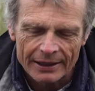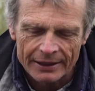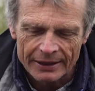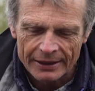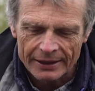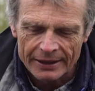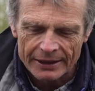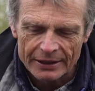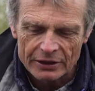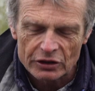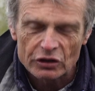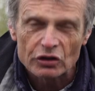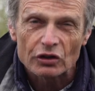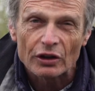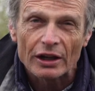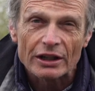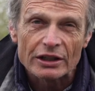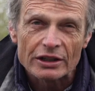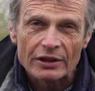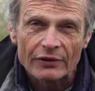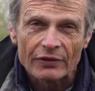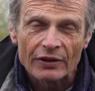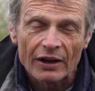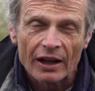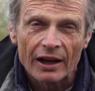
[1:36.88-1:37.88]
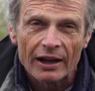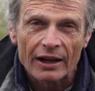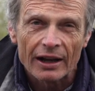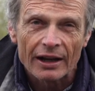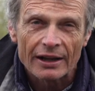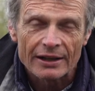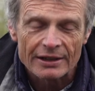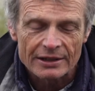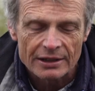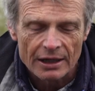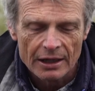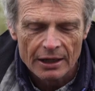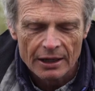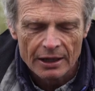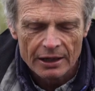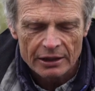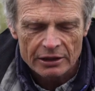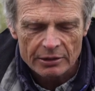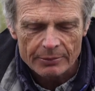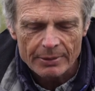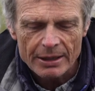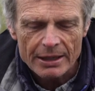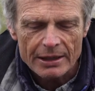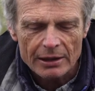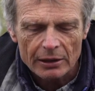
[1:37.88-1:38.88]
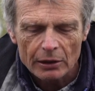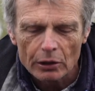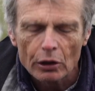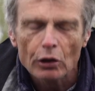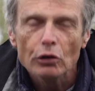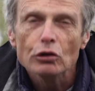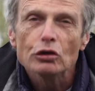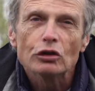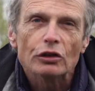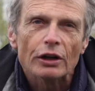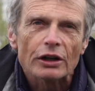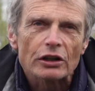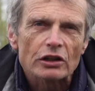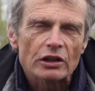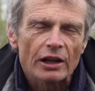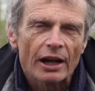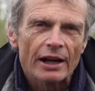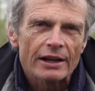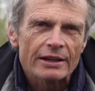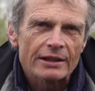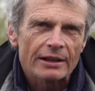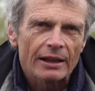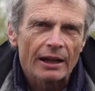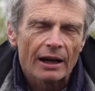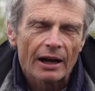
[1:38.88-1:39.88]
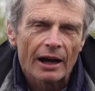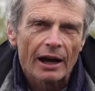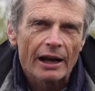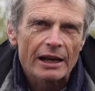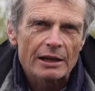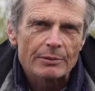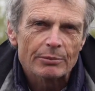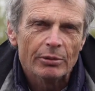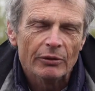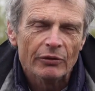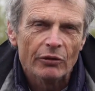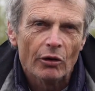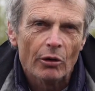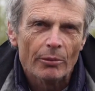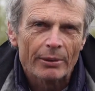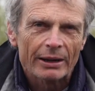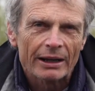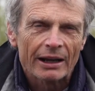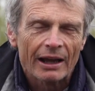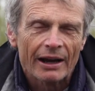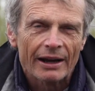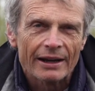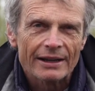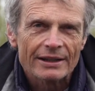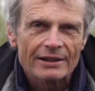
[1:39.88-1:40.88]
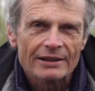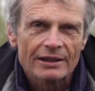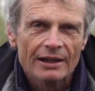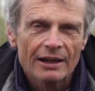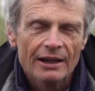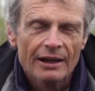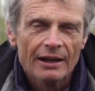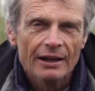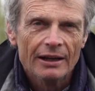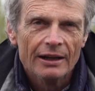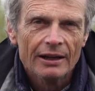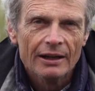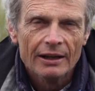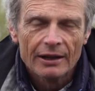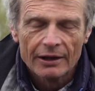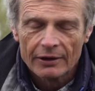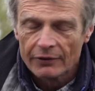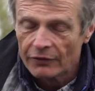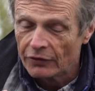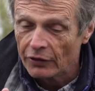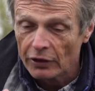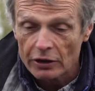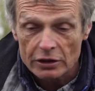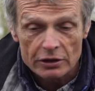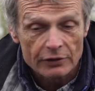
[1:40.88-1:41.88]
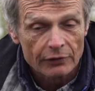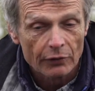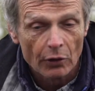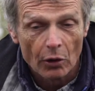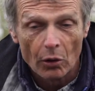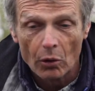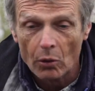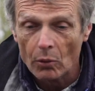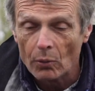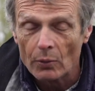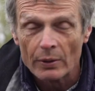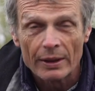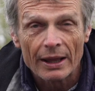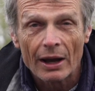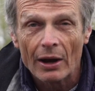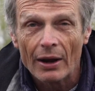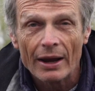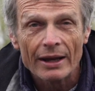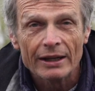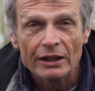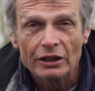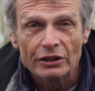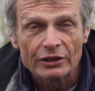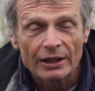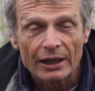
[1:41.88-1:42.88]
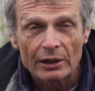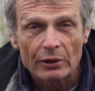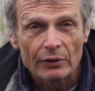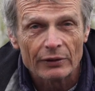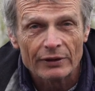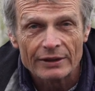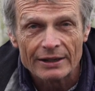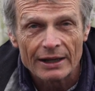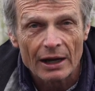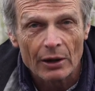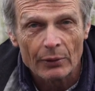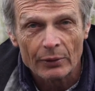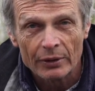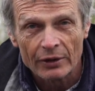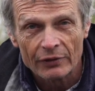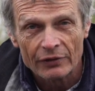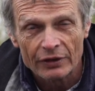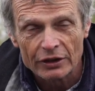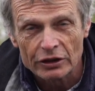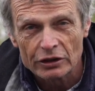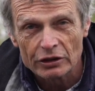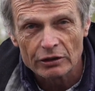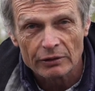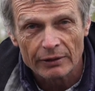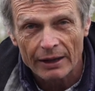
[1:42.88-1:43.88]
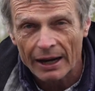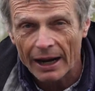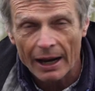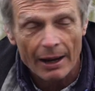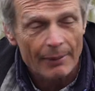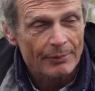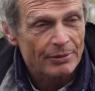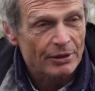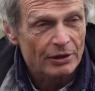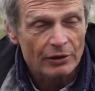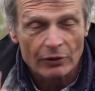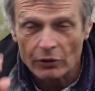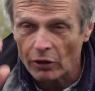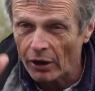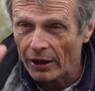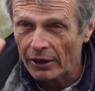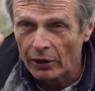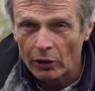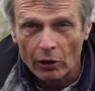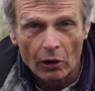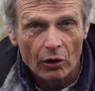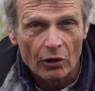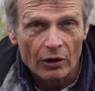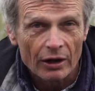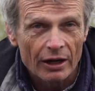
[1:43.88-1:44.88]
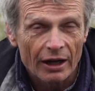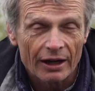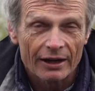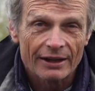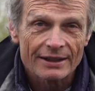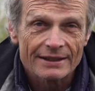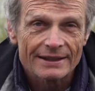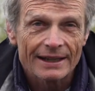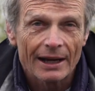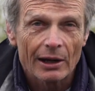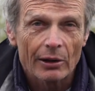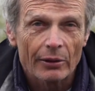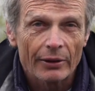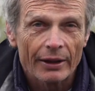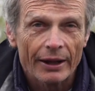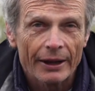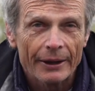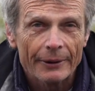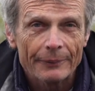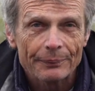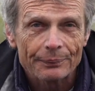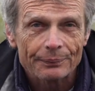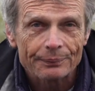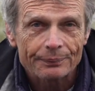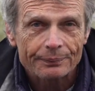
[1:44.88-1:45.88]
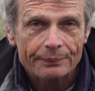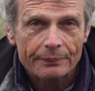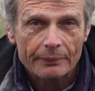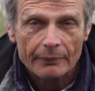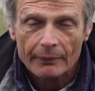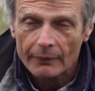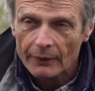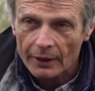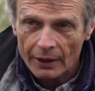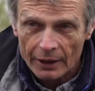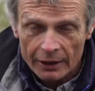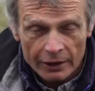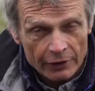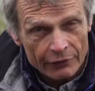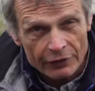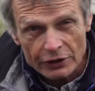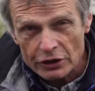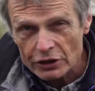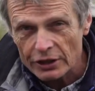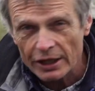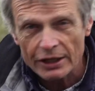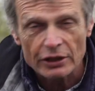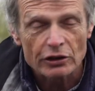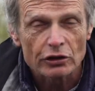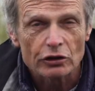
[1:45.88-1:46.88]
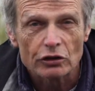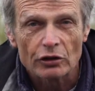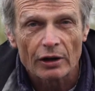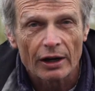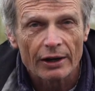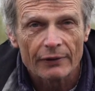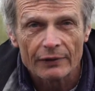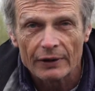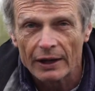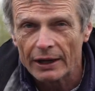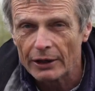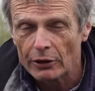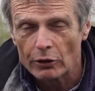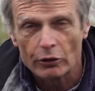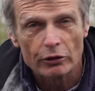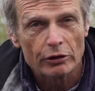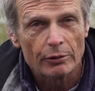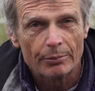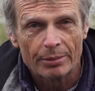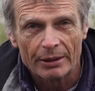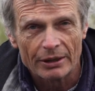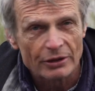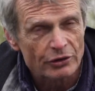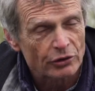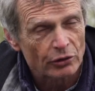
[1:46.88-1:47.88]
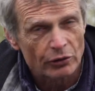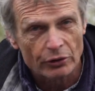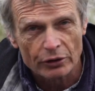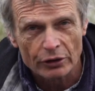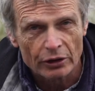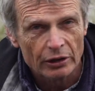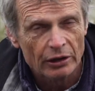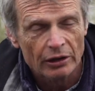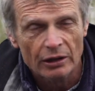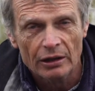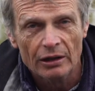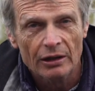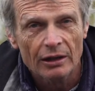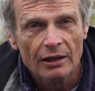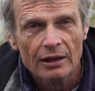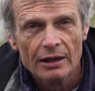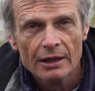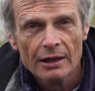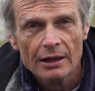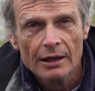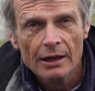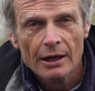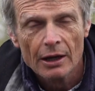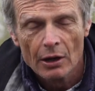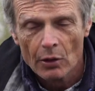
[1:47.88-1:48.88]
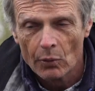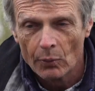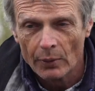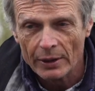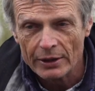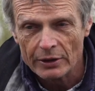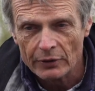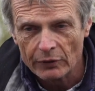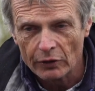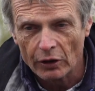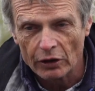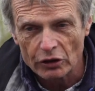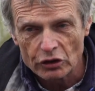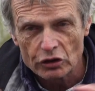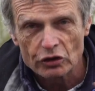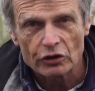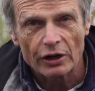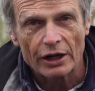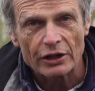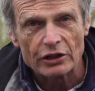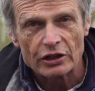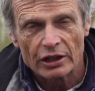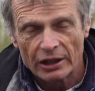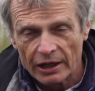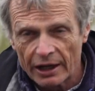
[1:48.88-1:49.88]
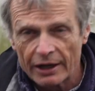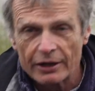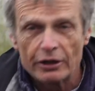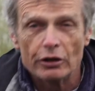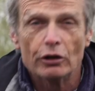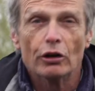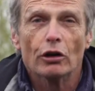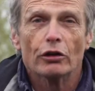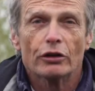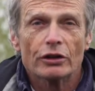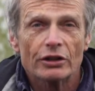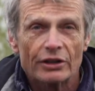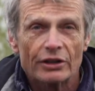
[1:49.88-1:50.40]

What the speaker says: in these stretchy fly lines. To me, the low stretch lines are the highest performing lines. First of all, without any shadow of a doubt, when a fish grabs and you've got a long cast out there, and the fish takes your dry fly or your buzzer or your lure, when you've got a stretchy line, you go to